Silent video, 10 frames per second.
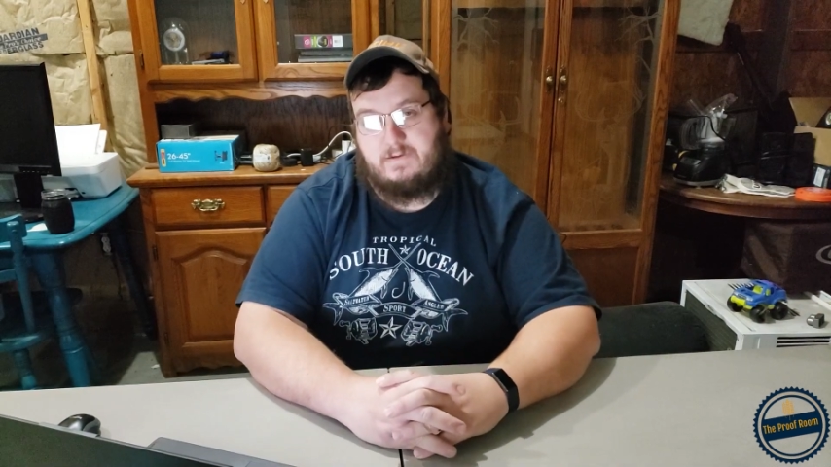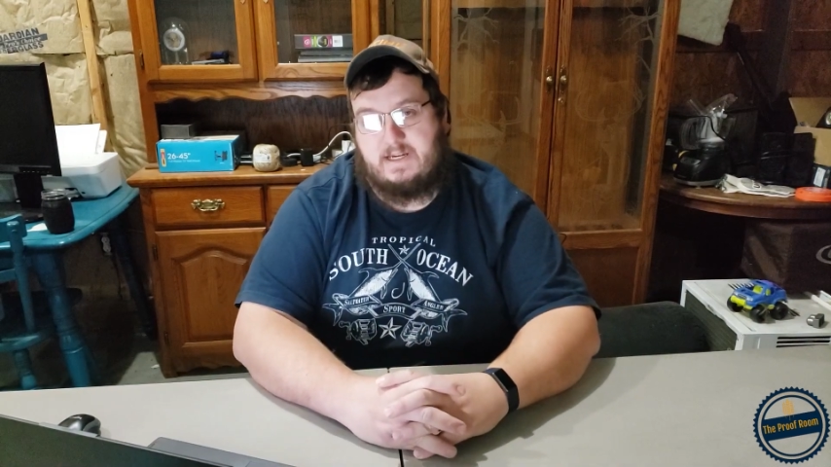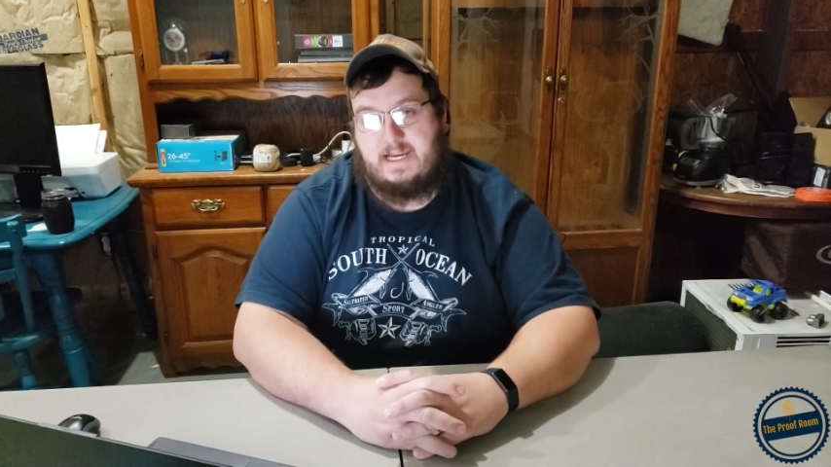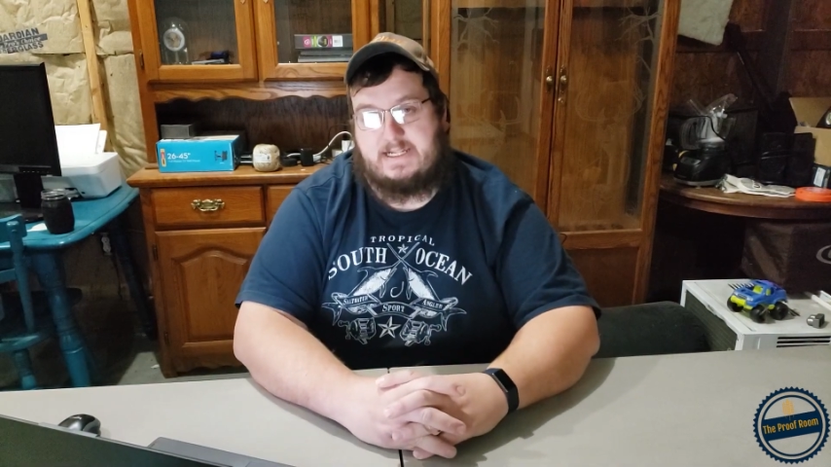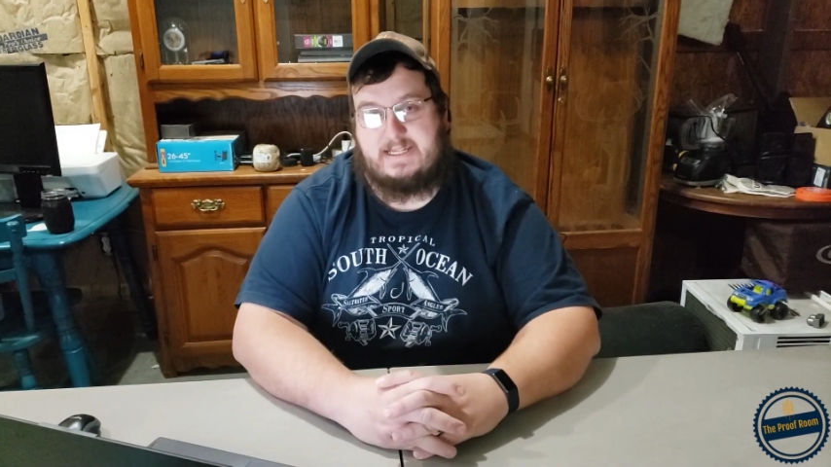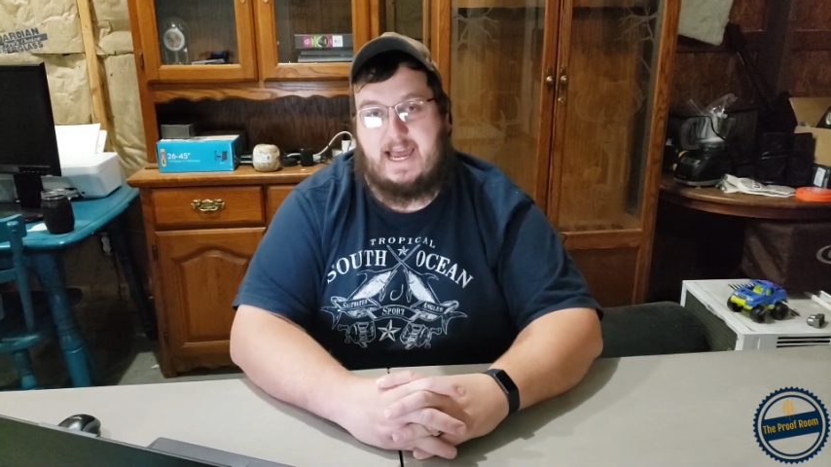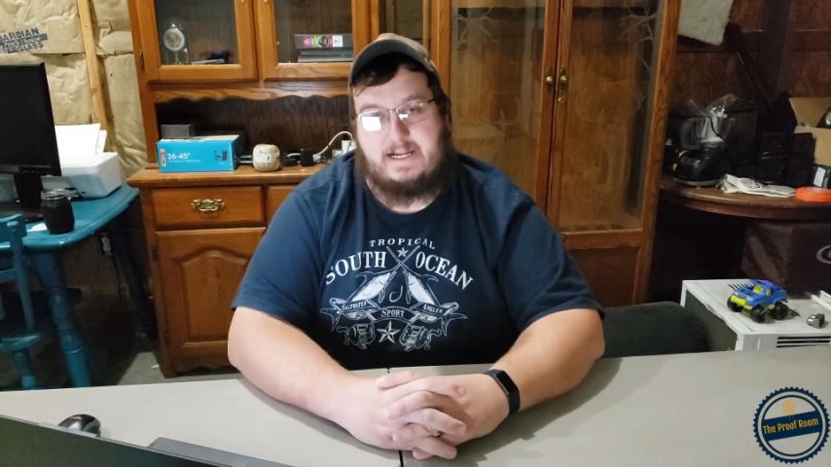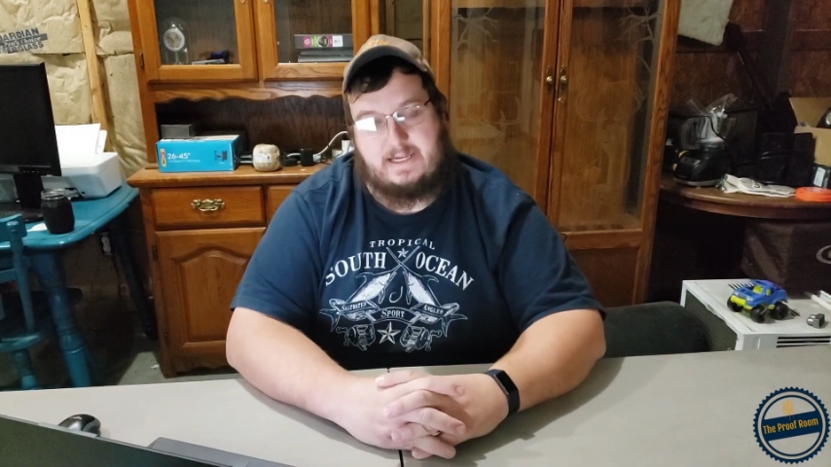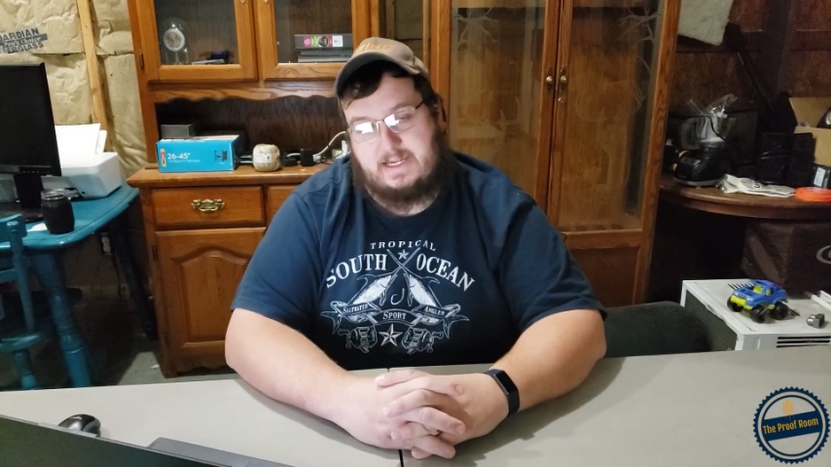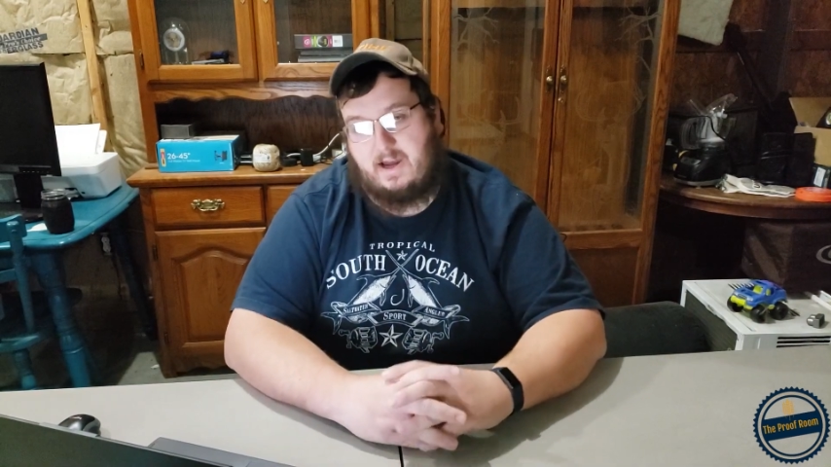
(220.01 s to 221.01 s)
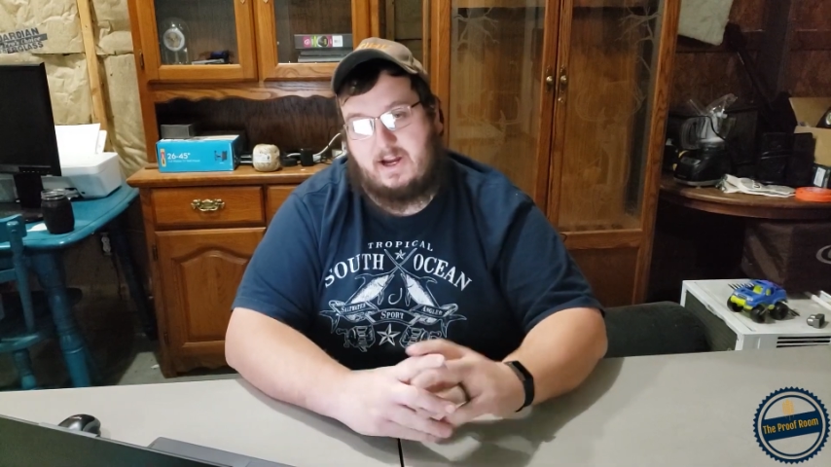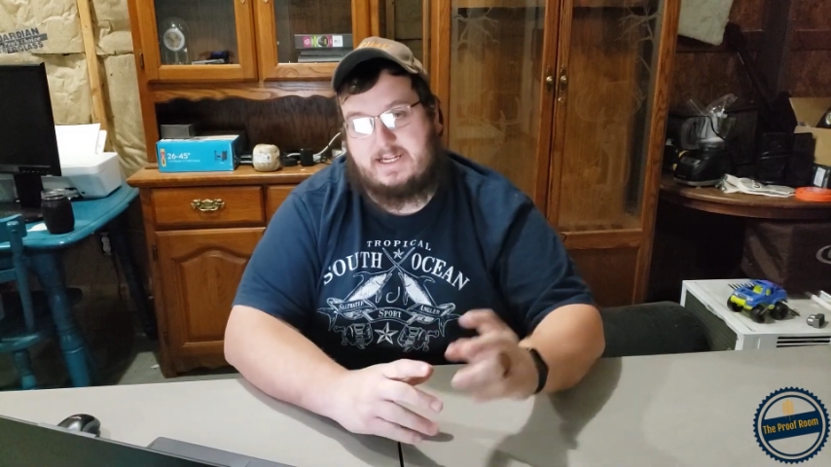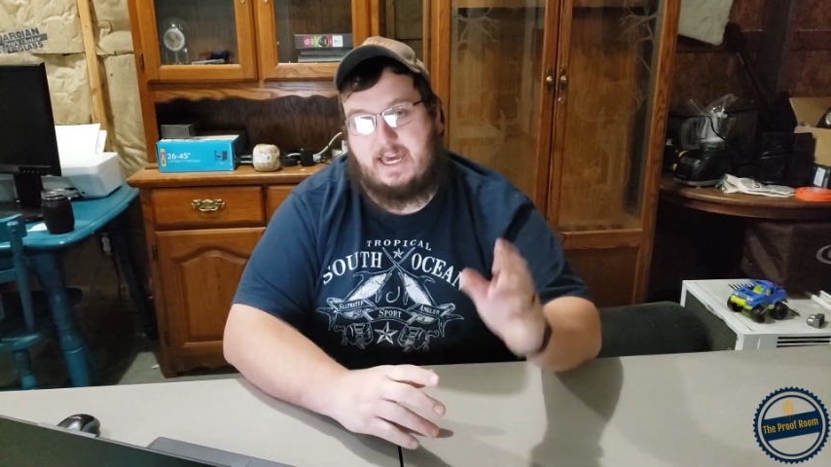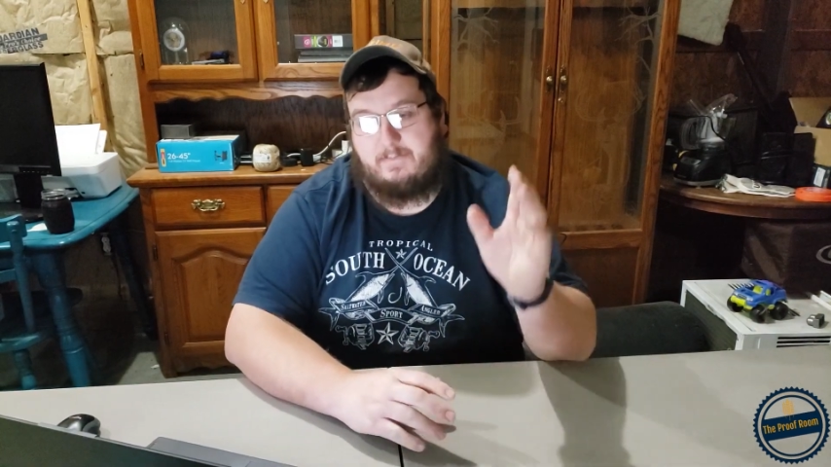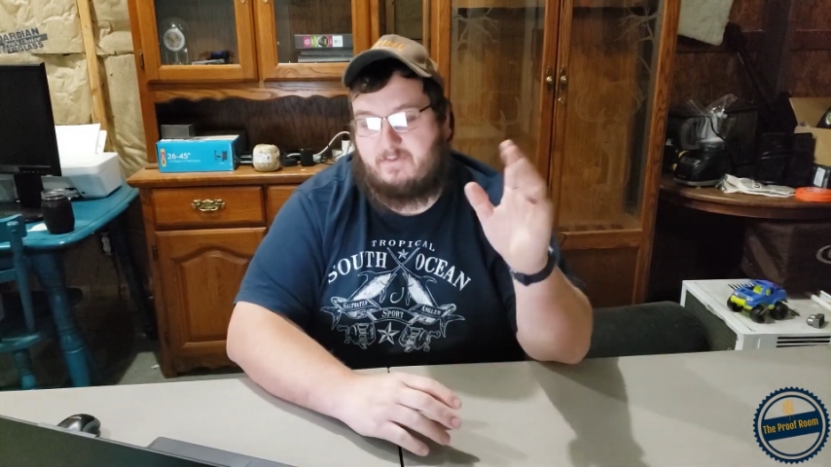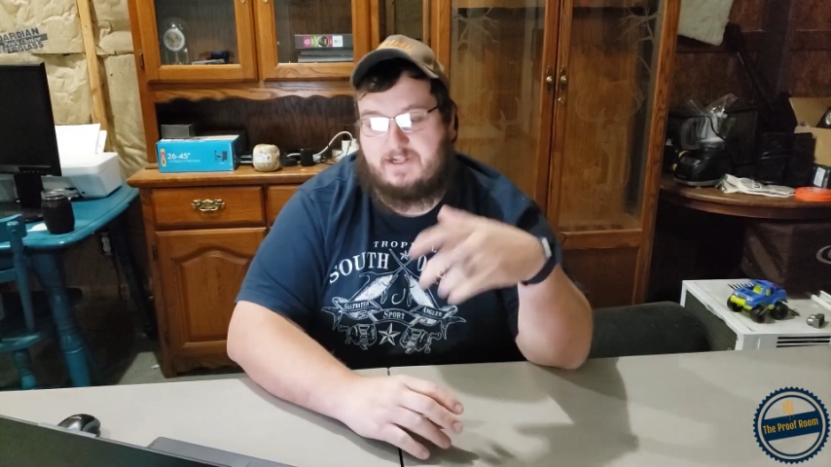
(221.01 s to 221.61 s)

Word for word: Exactly. Now I kept